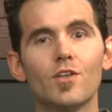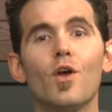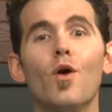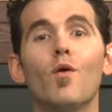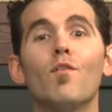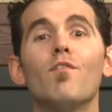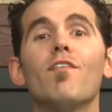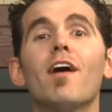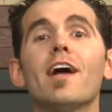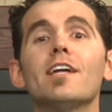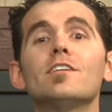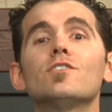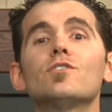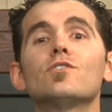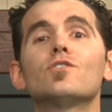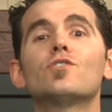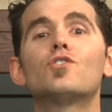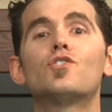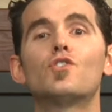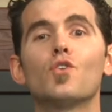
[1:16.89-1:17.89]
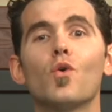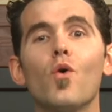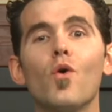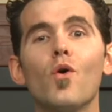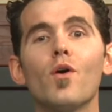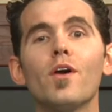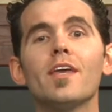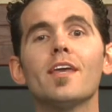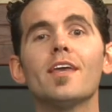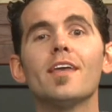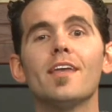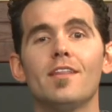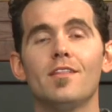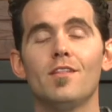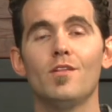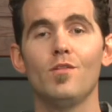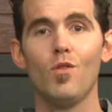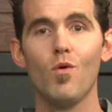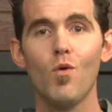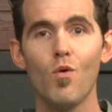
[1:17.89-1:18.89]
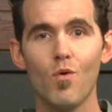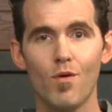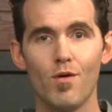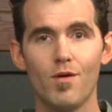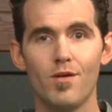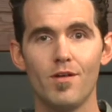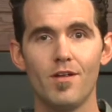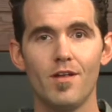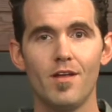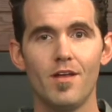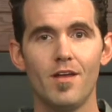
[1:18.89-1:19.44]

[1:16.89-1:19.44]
No, find your joy in the Lord.